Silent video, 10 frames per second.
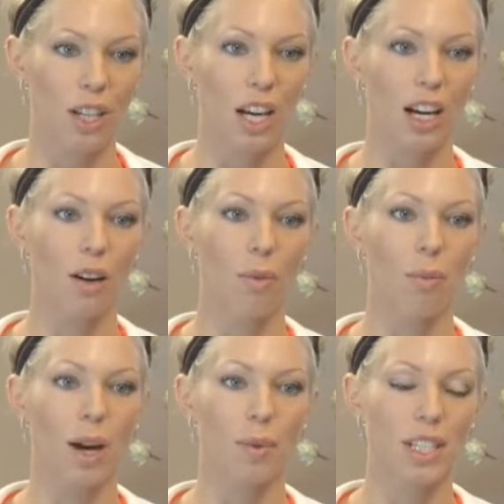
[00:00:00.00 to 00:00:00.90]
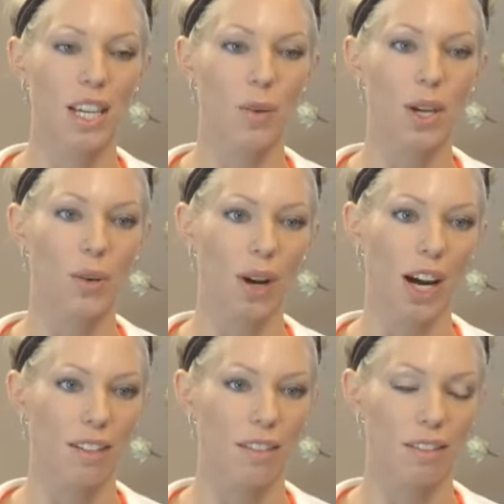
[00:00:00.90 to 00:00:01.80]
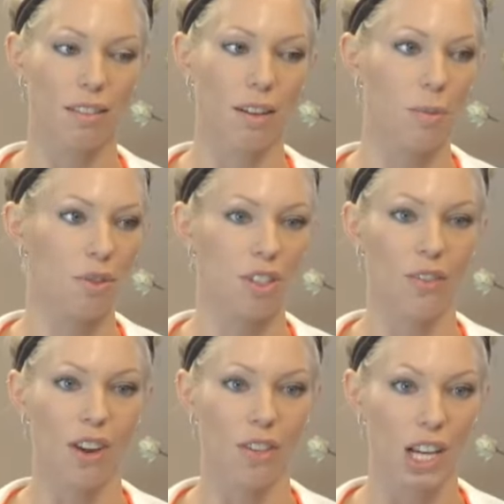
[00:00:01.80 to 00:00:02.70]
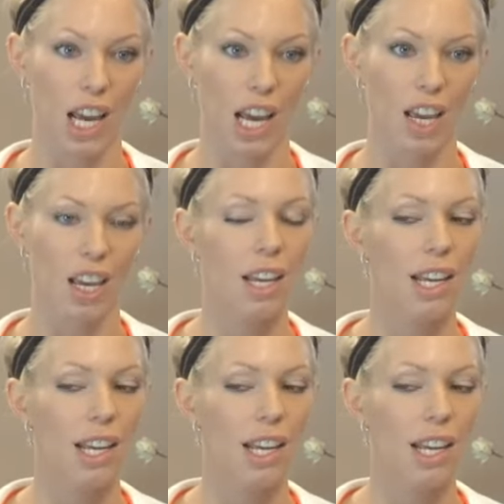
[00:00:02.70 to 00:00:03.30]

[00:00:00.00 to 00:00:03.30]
I was taking wheatgrass almost every other day,